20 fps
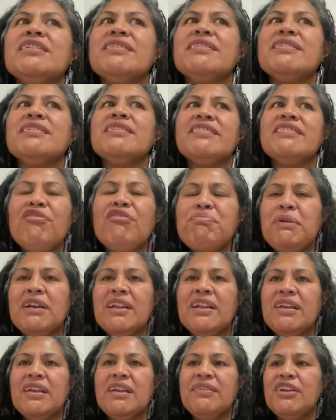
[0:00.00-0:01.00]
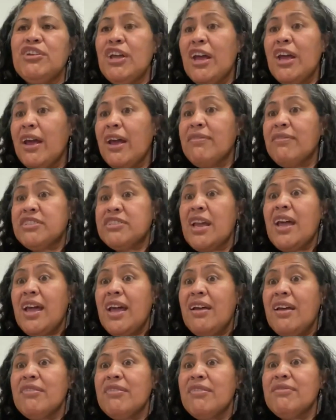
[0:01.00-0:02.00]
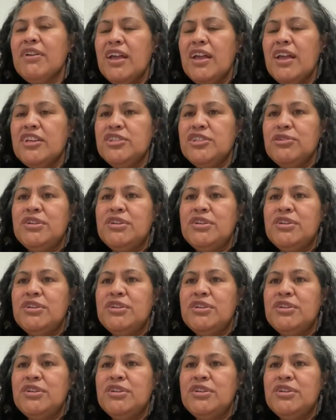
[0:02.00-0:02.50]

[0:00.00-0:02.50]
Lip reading: that the self-belief that you have to have